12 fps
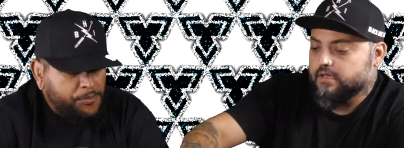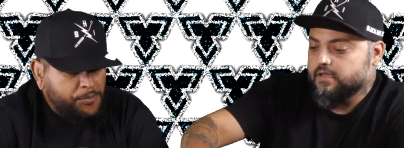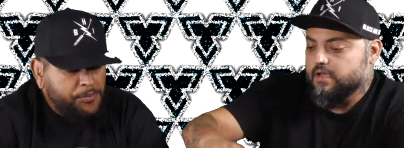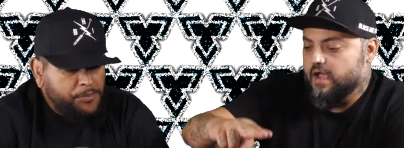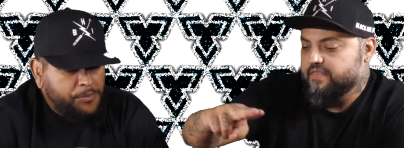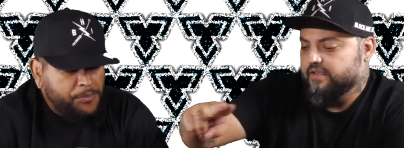Speaker 1: mm
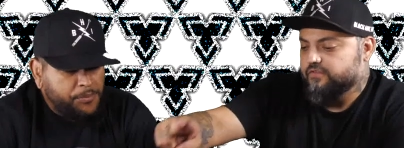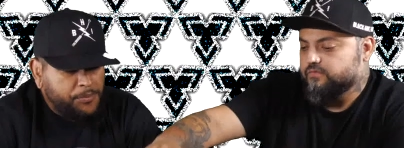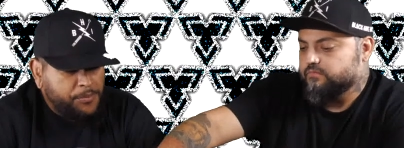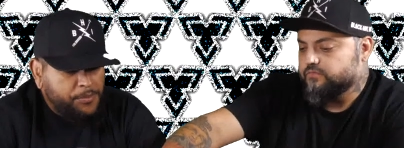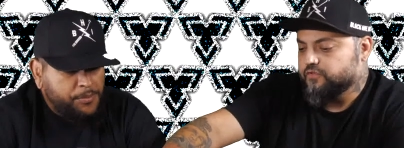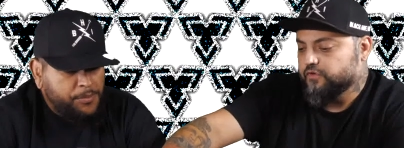-hmm. and then
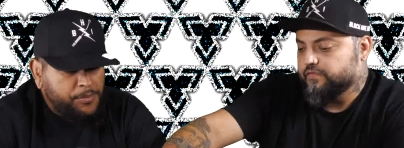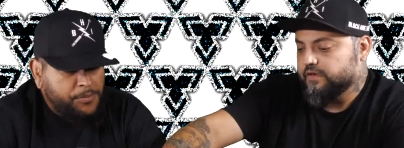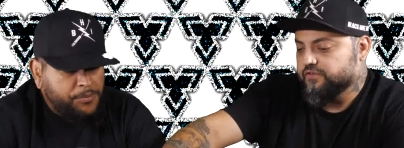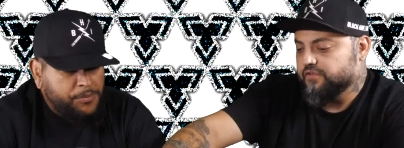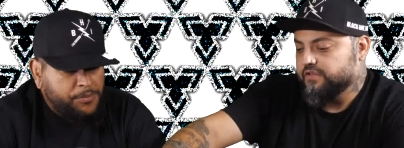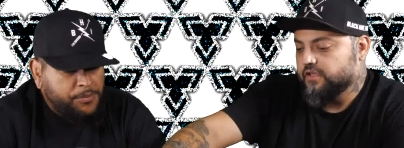two
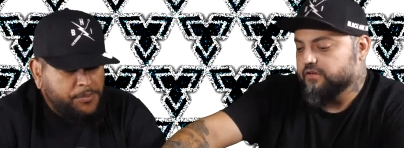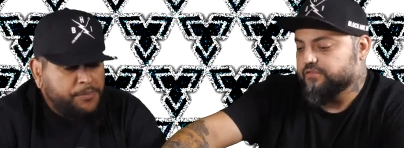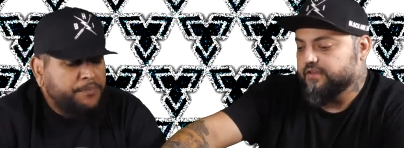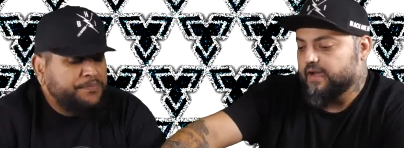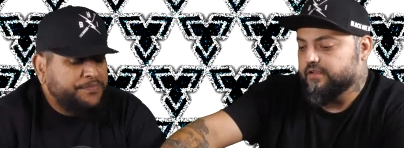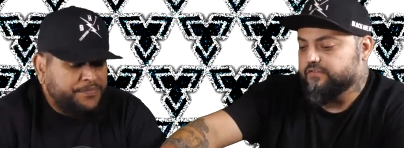fingers on the other
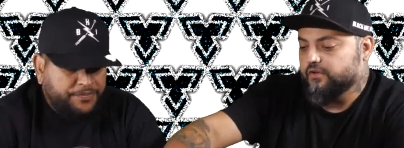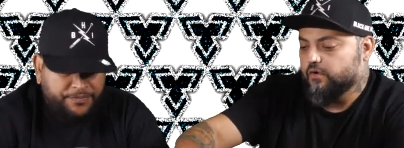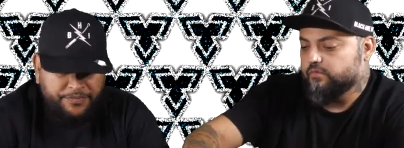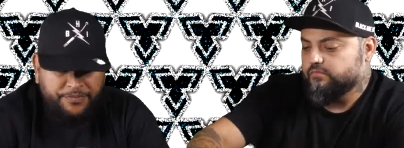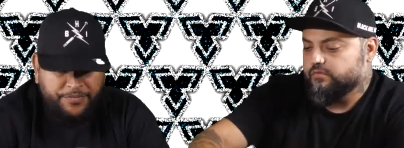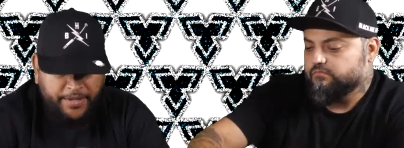side. So, if,
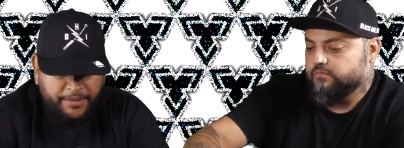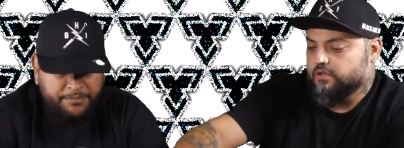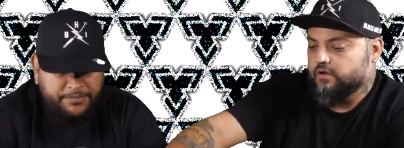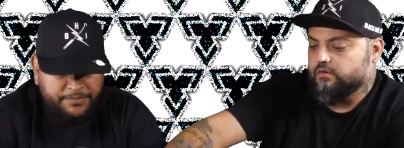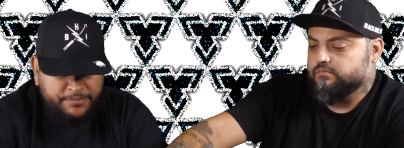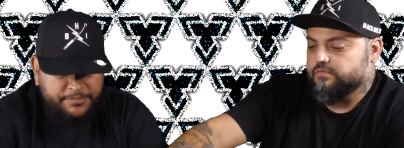yeah. you
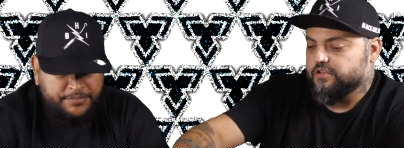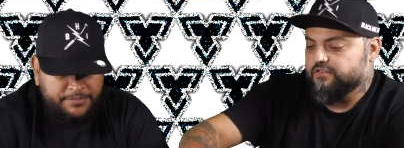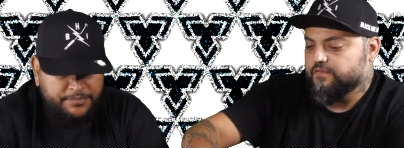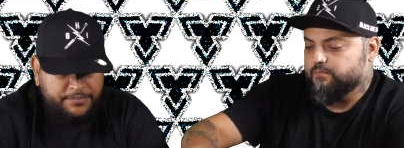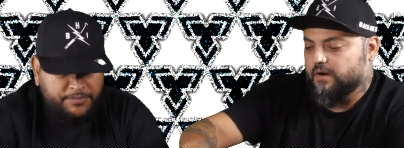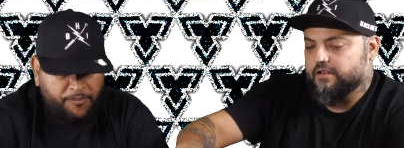know, because if
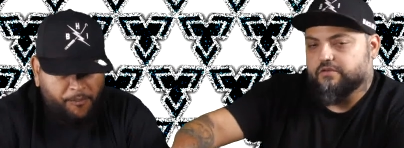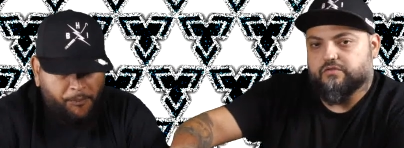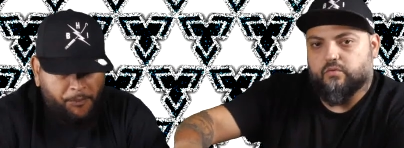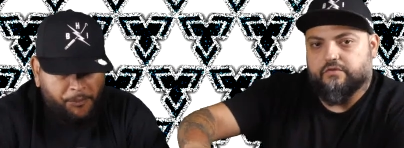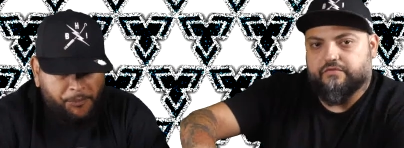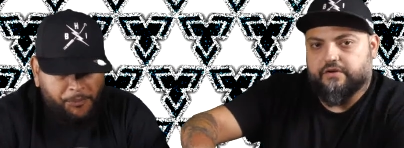you probably use
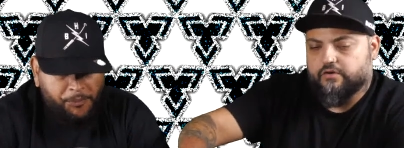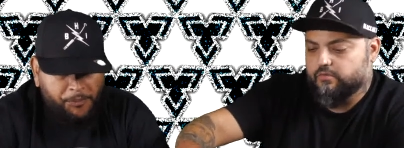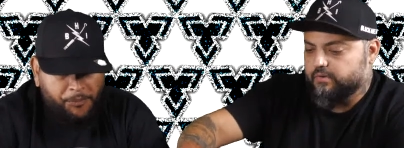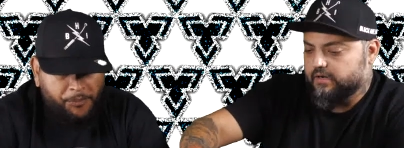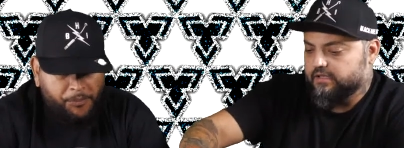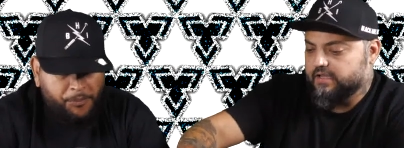one finger, you
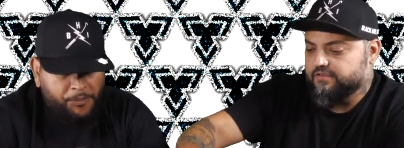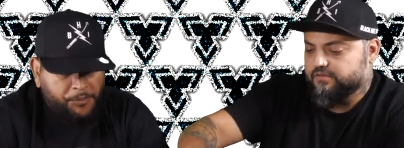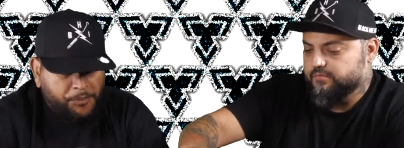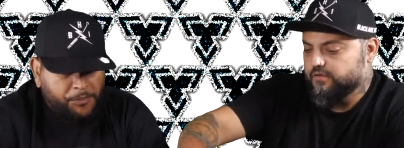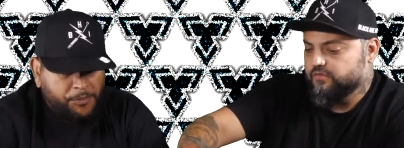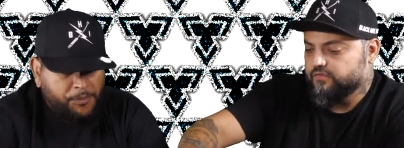probably can't see,
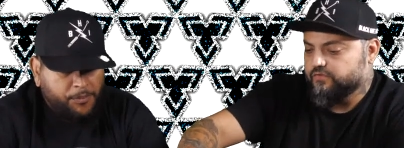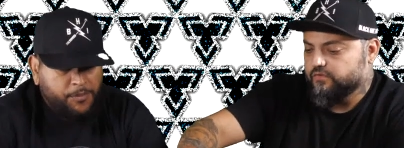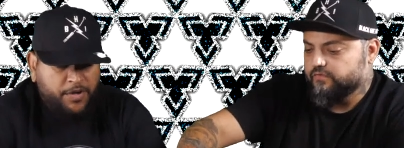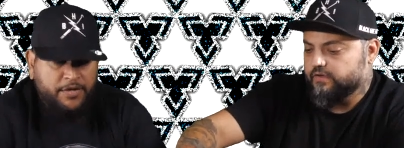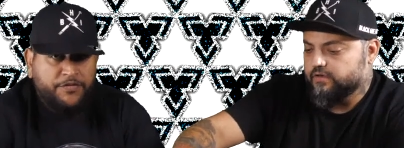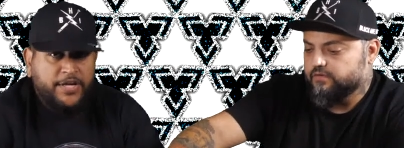but use two
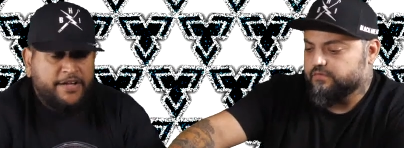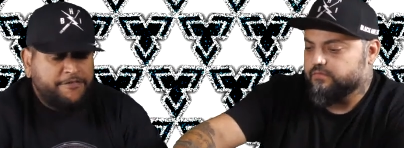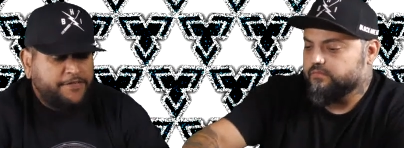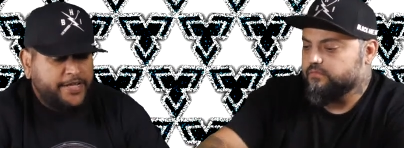well, fingers. if you got